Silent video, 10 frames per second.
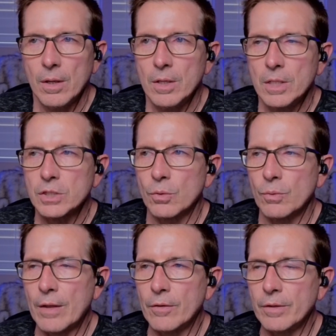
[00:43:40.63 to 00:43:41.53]
So
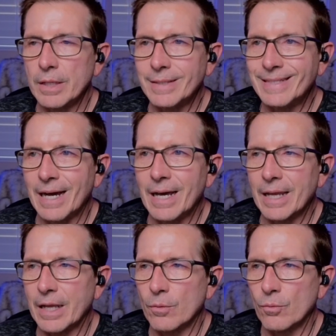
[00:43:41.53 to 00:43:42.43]
rather than
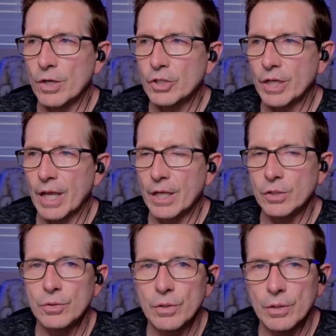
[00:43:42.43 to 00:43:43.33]
dying and rushing
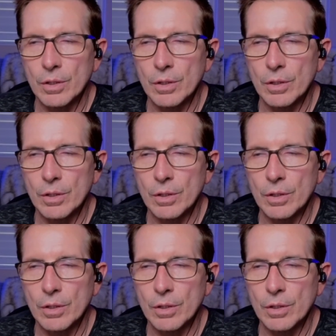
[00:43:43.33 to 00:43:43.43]
into